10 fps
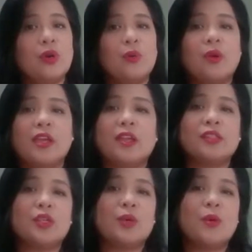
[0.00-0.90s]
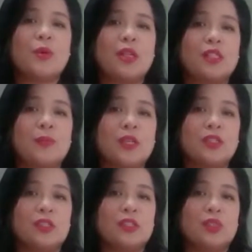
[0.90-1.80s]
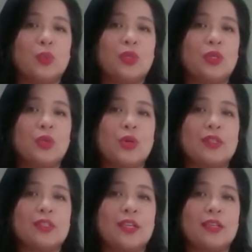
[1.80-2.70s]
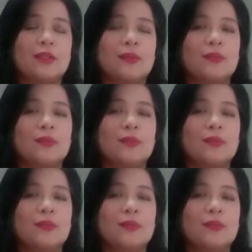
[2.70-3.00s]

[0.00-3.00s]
working as a human rights specialist within New York State.